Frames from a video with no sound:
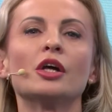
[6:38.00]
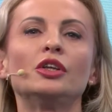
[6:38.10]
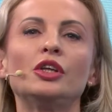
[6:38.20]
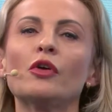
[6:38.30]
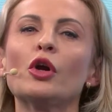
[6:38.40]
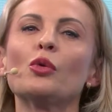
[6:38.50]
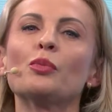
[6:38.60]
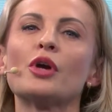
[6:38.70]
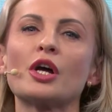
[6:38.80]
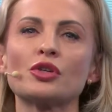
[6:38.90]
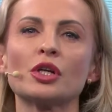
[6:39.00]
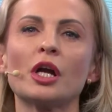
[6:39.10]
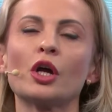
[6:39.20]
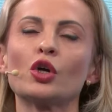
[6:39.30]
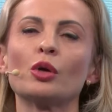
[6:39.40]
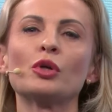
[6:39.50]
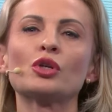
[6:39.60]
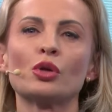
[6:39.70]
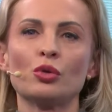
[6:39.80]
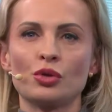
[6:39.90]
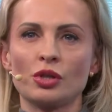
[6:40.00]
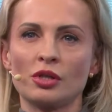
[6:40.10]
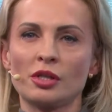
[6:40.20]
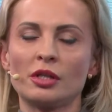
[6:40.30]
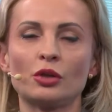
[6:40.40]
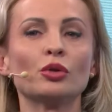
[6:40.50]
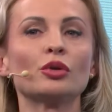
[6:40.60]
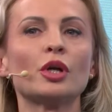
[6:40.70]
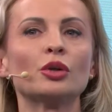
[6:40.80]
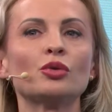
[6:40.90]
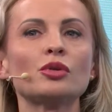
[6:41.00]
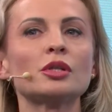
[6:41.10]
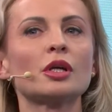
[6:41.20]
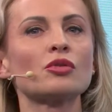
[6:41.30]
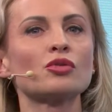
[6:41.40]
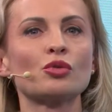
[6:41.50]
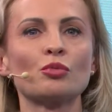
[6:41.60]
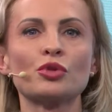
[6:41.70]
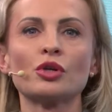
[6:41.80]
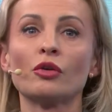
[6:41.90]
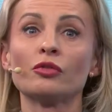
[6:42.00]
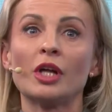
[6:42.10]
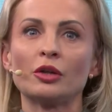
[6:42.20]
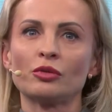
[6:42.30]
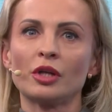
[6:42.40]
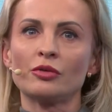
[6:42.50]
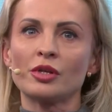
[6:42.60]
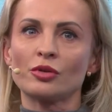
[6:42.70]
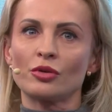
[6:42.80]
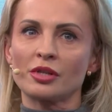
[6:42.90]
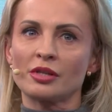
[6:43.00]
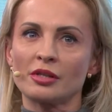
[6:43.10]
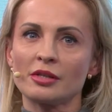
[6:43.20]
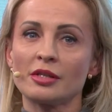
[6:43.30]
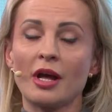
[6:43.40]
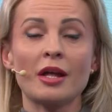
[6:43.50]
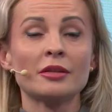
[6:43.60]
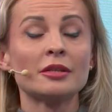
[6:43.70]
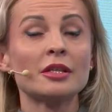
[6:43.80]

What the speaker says: Develop rational economic solutions that will reduce the consumption of natural resources and